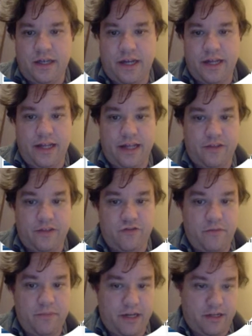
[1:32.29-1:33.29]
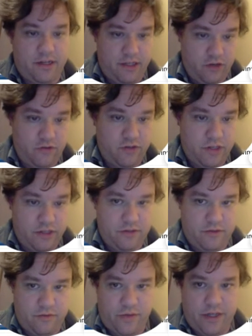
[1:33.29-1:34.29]
and he led a trump because he knows that
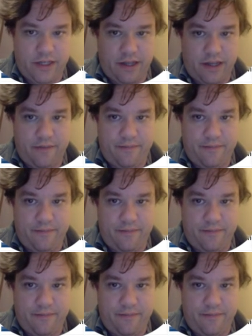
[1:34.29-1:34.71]
one